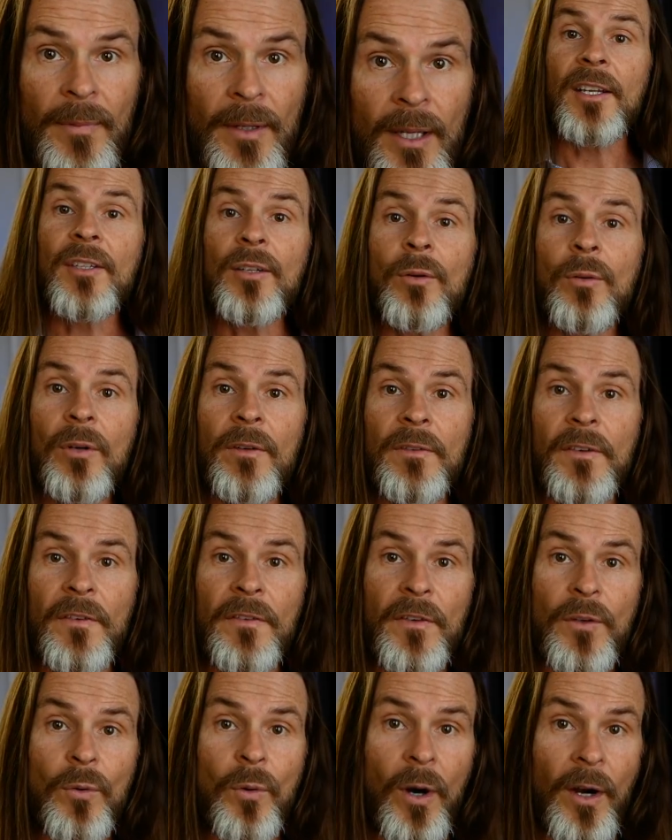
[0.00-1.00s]
I know of a
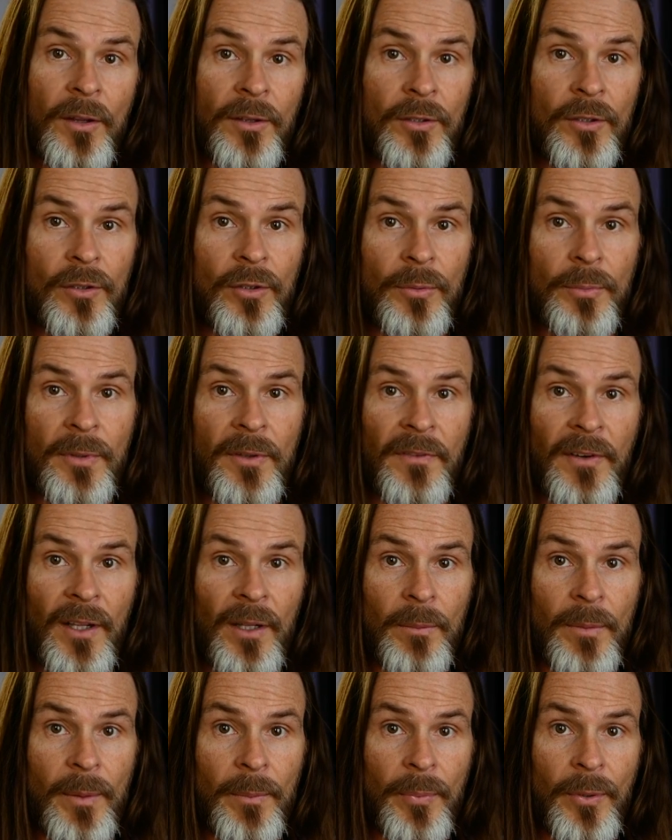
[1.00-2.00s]
few other group
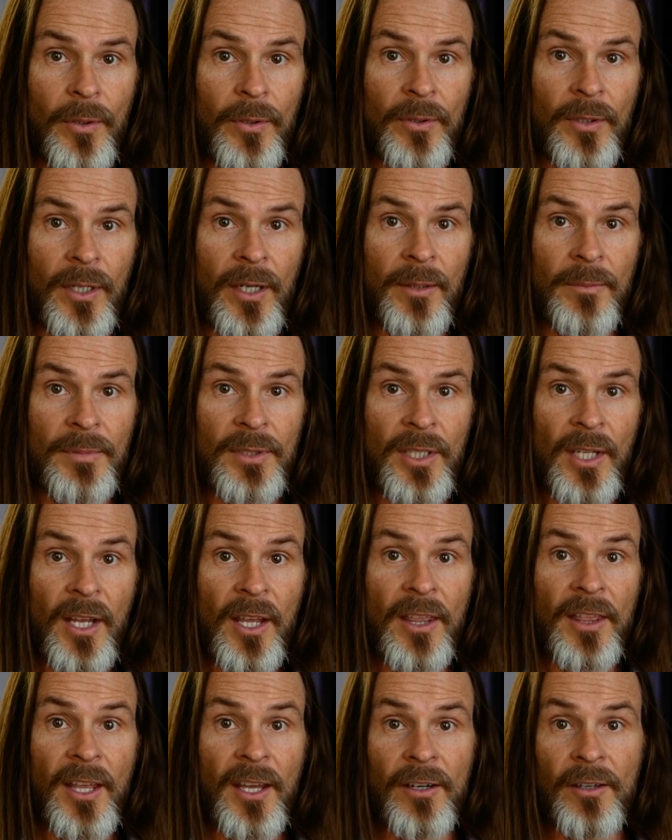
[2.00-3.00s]
development programs
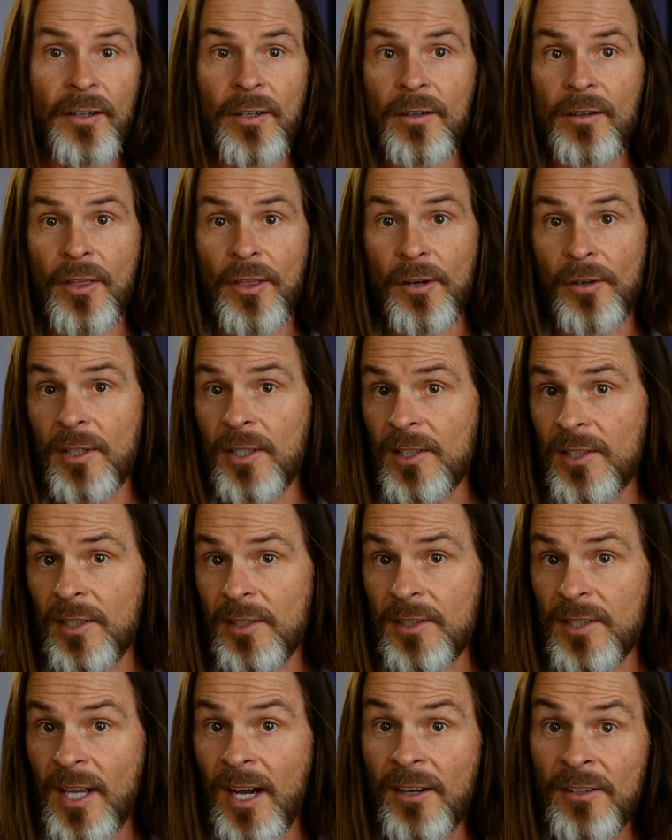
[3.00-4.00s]
that are
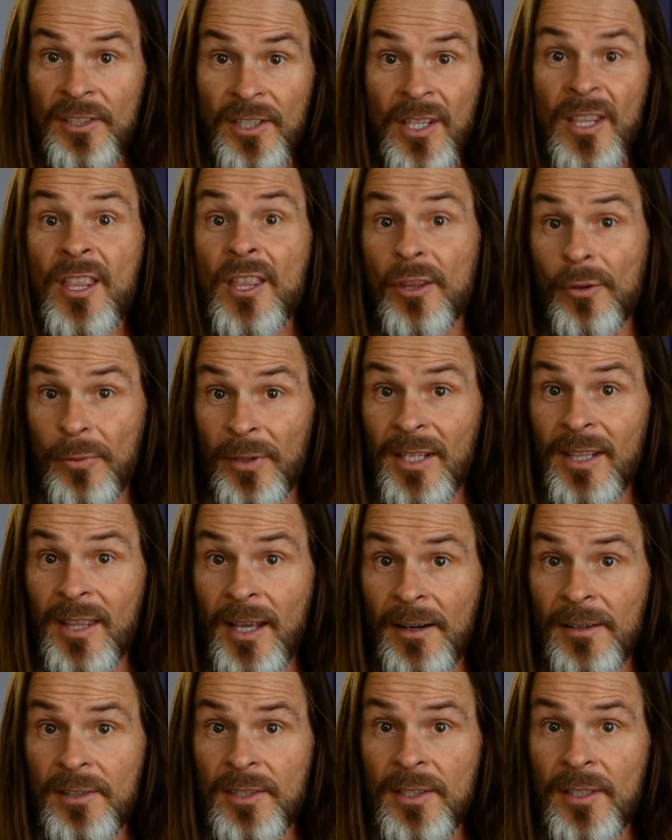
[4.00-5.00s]
$36,000,
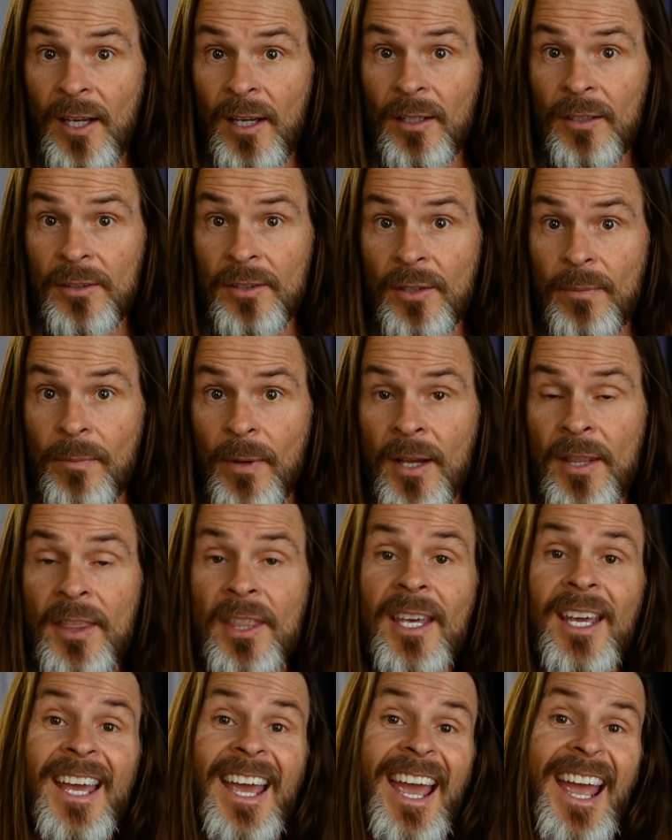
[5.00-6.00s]
$3,000 a
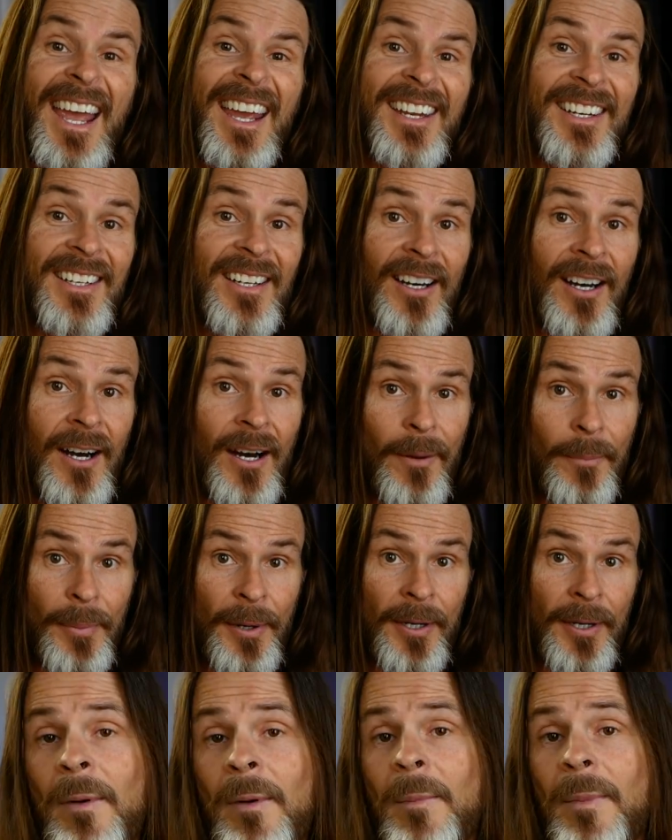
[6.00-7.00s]
month, and up.
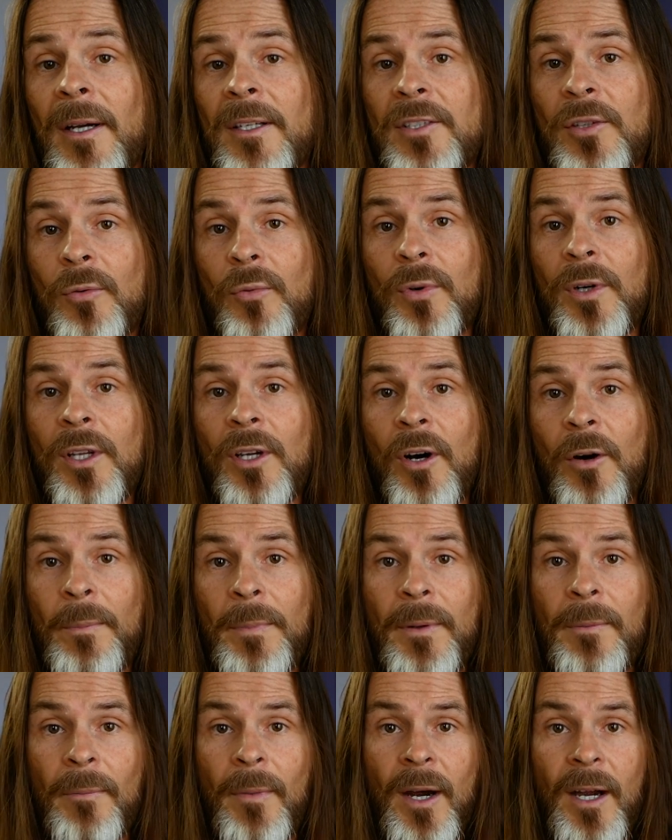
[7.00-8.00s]
about to
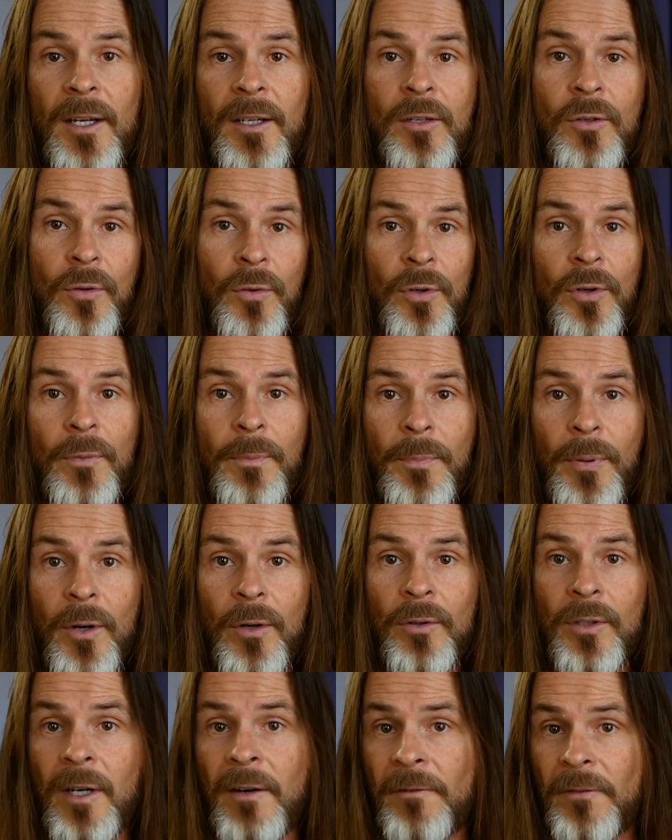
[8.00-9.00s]
reopen my group
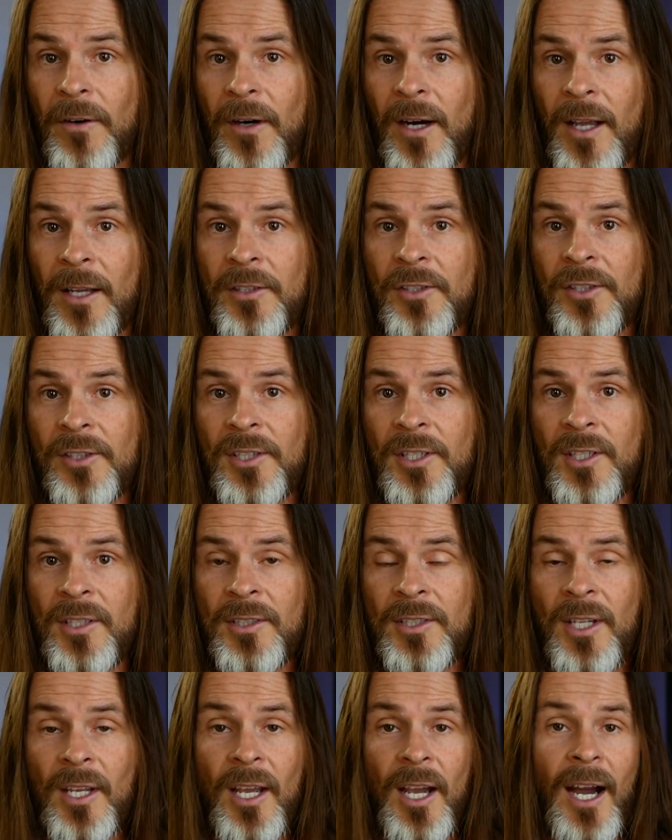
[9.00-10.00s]
program for
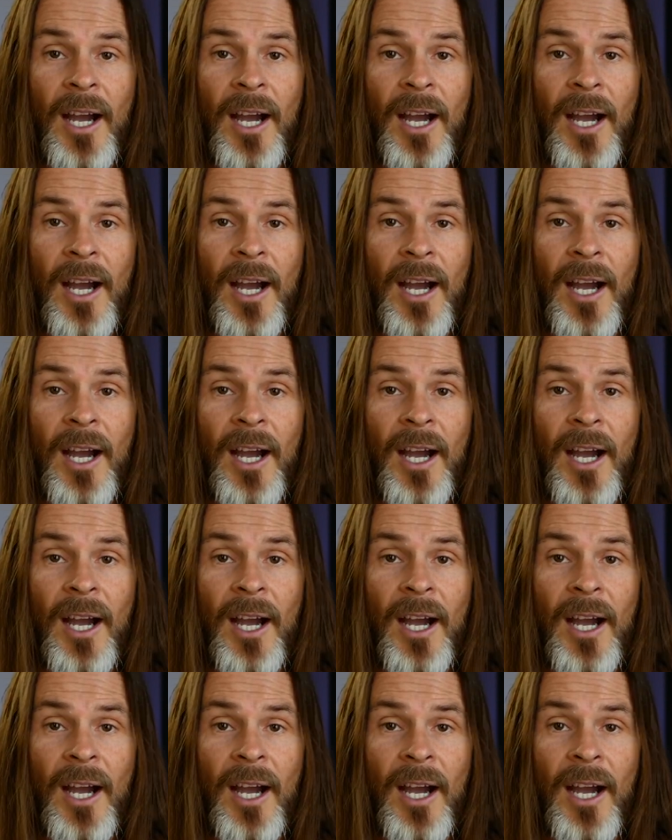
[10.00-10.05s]
agencies.